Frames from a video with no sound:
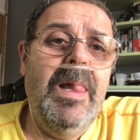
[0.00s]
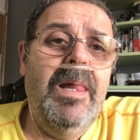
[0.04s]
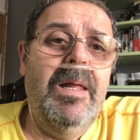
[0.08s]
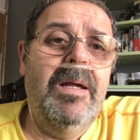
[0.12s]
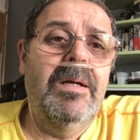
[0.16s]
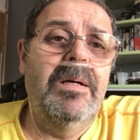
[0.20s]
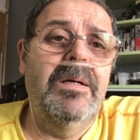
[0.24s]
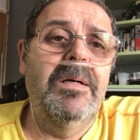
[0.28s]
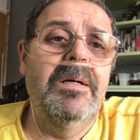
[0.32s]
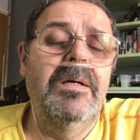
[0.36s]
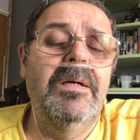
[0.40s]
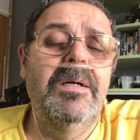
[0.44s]

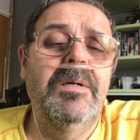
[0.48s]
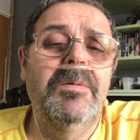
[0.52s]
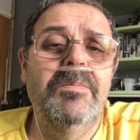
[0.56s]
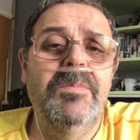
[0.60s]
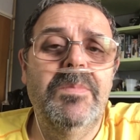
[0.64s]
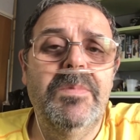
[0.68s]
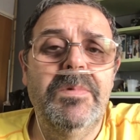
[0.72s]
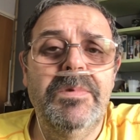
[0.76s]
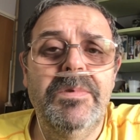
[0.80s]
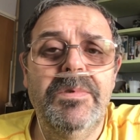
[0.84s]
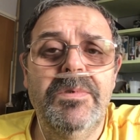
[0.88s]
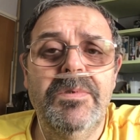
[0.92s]

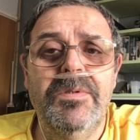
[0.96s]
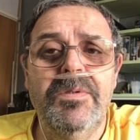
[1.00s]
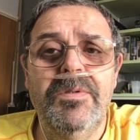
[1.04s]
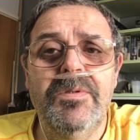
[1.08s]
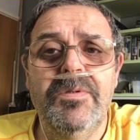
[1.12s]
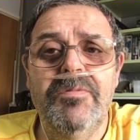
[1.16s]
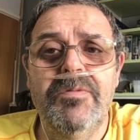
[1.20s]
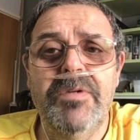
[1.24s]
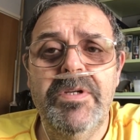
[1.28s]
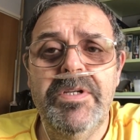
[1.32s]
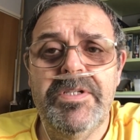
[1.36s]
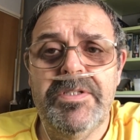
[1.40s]
You
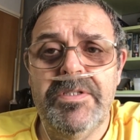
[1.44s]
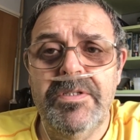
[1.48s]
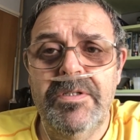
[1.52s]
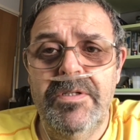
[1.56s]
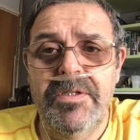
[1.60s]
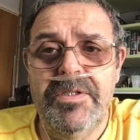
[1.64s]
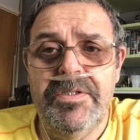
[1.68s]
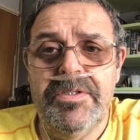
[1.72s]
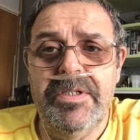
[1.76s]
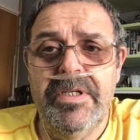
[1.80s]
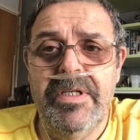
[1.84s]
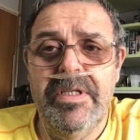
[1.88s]

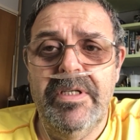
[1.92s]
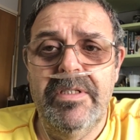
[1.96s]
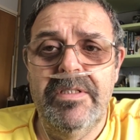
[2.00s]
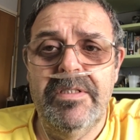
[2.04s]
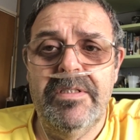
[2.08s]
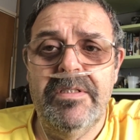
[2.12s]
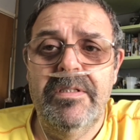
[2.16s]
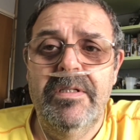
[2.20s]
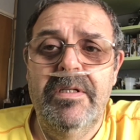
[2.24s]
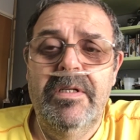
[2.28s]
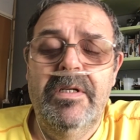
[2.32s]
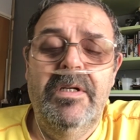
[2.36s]
research
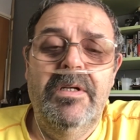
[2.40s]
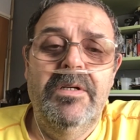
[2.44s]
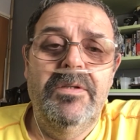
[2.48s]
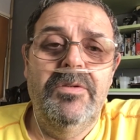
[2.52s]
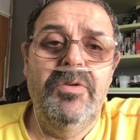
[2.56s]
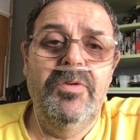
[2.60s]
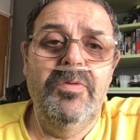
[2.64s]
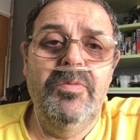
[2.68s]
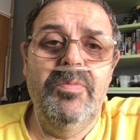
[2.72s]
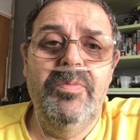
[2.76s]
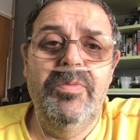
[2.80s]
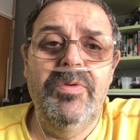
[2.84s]
things,
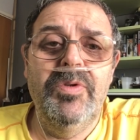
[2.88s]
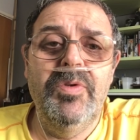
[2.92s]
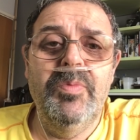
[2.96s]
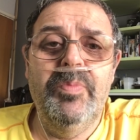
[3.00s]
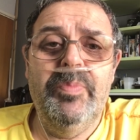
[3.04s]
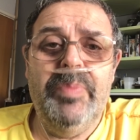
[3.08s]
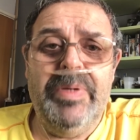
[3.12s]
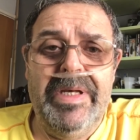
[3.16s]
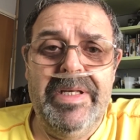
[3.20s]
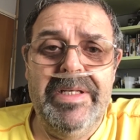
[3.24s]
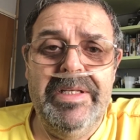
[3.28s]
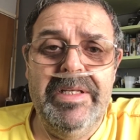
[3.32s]
you
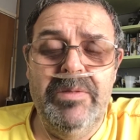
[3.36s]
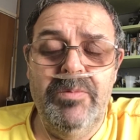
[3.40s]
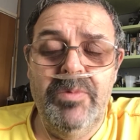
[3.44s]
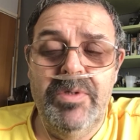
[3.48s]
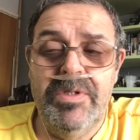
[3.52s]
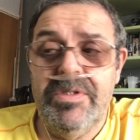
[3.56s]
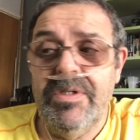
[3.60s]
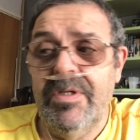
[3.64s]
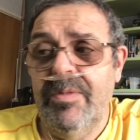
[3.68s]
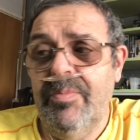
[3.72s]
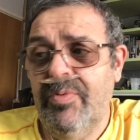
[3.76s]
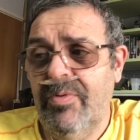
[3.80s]
pen it,
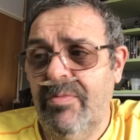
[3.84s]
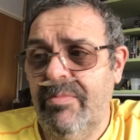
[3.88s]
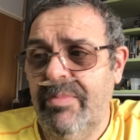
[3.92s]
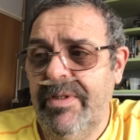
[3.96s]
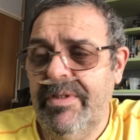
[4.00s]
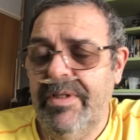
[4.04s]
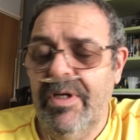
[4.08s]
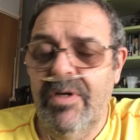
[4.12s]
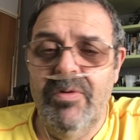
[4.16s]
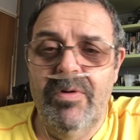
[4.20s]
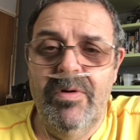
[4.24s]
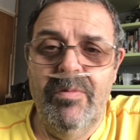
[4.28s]
which I probably
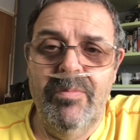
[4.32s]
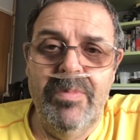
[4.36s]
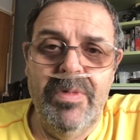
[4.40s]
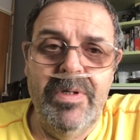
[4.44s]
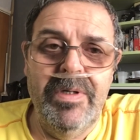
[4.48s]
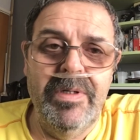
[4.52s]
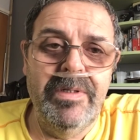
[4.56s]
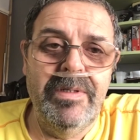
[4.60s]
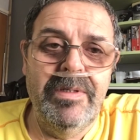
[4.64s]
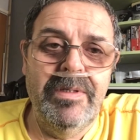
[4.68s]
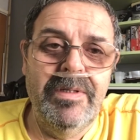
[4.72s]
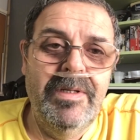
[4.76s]
don't on
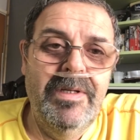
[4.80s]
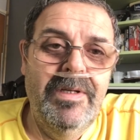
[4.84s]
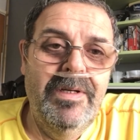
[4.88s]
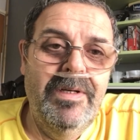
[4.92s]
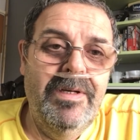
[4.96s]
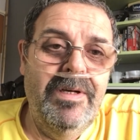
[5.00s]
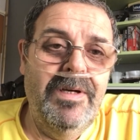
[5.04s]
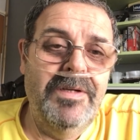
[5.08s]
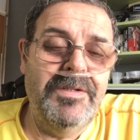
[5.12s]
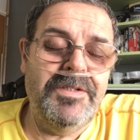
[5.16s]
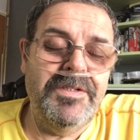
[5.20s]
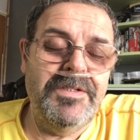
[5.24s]
mine.
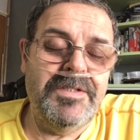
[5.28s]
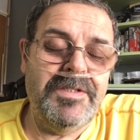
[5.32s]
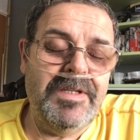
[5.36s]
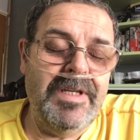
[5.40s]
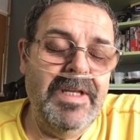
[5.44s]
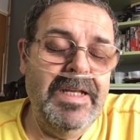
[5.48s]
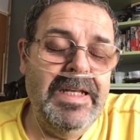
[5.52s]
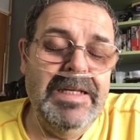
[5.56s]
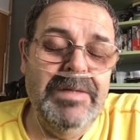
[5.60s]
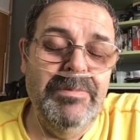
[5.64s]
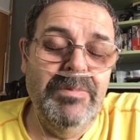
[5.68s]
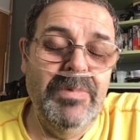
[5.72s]
I just
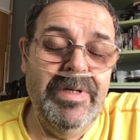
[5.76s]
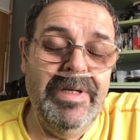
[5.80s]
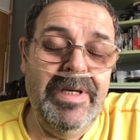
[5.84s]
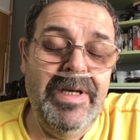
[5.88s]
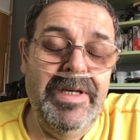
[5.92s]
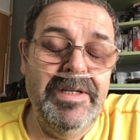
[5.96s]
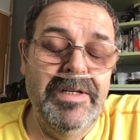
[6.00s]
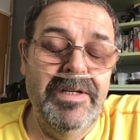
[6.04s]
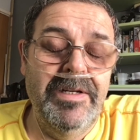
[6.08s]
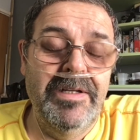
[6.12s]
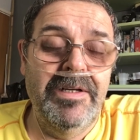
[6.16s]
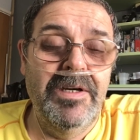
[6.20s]
get it in my head
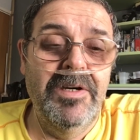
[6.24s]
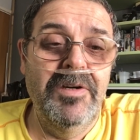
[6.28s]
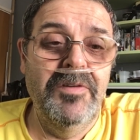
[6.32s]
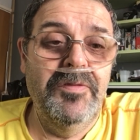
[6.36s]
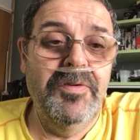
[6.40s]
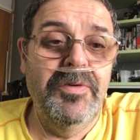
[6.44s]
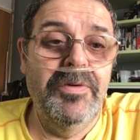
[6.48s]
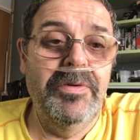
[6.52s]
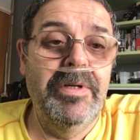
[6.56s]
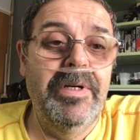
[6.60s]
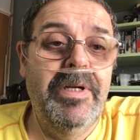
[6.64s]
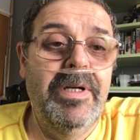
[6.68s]
and I go
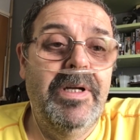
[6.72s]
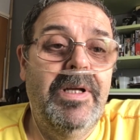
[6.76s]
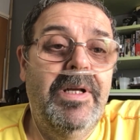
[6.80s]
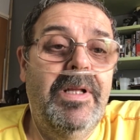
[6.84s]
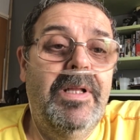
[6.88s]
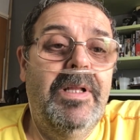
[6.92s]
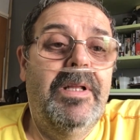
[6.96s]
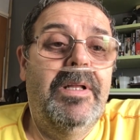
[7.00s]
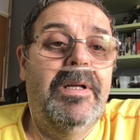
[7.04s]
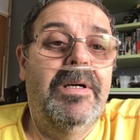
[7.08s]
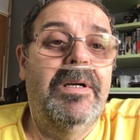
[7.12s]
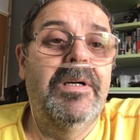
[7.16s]
for it.
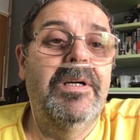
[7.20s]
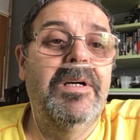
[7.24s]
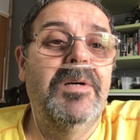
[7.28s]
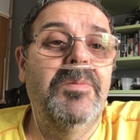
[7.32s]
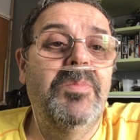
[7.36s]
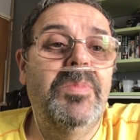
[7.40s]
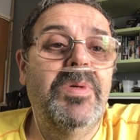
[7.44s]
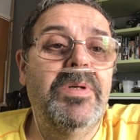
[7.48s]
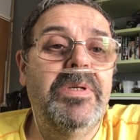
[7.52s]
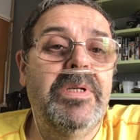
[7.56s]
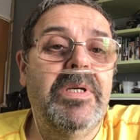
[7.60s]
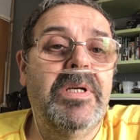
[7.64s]

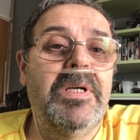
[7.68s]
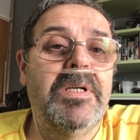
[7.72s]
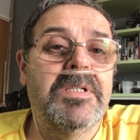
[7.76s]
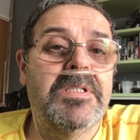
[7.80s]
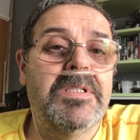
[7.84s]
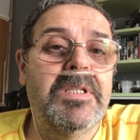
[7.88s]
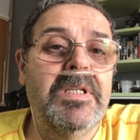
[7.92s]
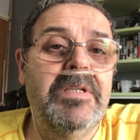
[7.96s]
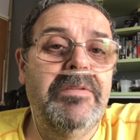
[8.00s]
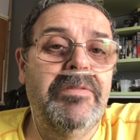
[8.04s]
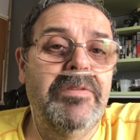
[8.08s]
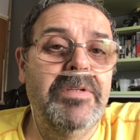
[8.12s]
But yeah,
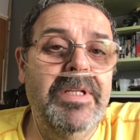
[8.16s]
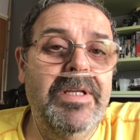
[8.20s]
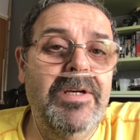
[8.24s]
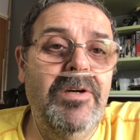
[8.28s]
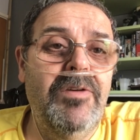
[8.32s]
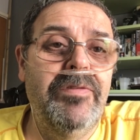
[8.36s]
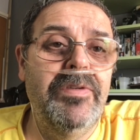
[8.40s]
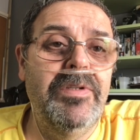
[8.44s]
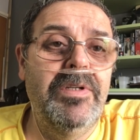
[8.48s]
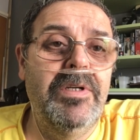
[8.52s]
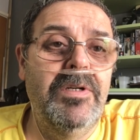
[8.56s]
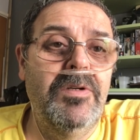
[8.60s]
Stephen
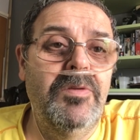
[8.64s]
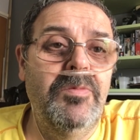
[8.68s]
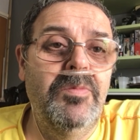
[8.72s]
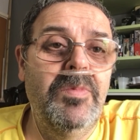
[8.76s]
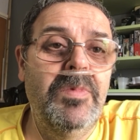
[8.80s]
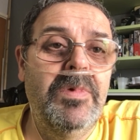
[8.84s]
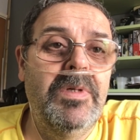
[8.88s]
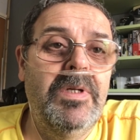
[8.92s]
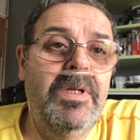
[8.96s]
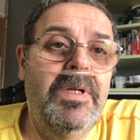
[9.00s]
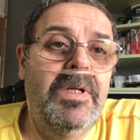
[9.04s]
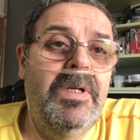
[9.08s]
Elvenholme,
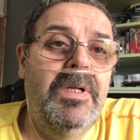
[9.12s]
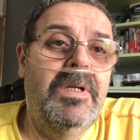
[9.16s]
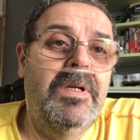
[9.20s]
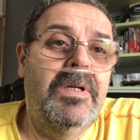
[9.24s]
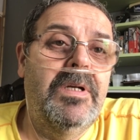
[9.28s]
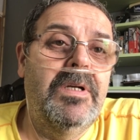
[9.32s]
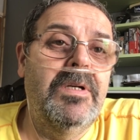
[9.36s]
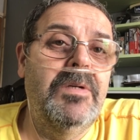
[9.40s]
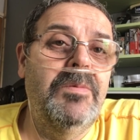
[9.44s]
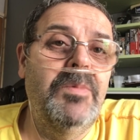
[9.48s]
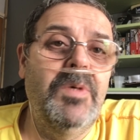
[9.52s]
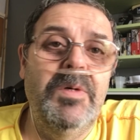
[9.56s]

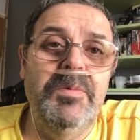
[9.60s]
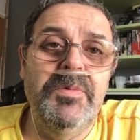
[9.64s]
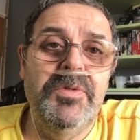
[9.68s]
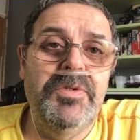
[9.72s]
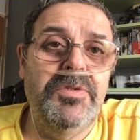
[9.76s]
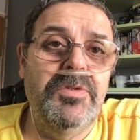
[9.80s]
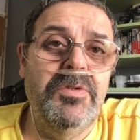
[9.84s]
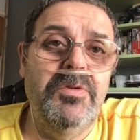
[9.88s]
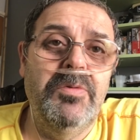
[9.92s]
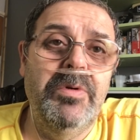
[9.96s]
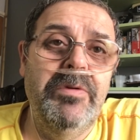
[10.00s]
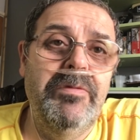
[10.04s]
I'm
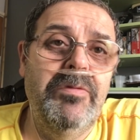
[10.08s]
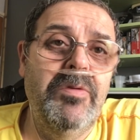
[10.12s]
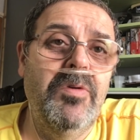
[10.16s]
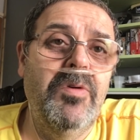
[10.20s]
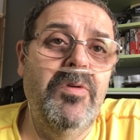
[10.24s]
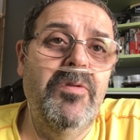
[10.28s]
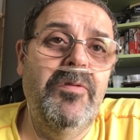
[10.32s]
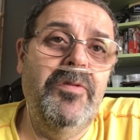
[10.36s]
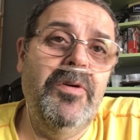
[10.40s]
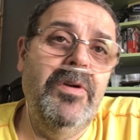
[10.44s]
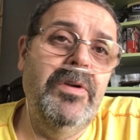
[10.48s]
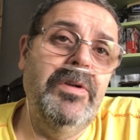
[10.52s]
sure we've all
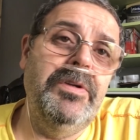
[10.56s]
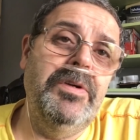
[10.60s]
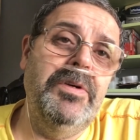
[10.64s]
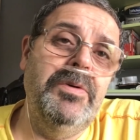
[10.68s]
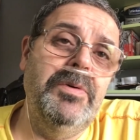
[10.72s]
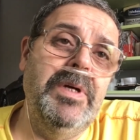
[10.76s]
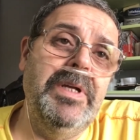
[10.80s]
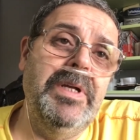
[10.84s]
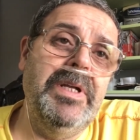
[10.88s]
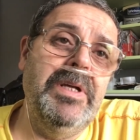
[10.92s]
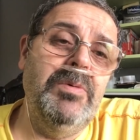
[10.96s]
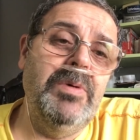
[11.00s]
followed you
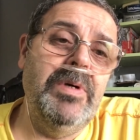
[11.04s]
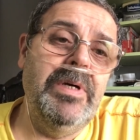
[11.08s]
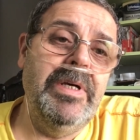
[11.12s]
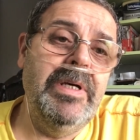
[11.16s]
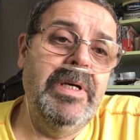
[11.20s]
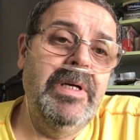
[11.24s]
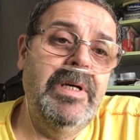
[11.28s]
anyway.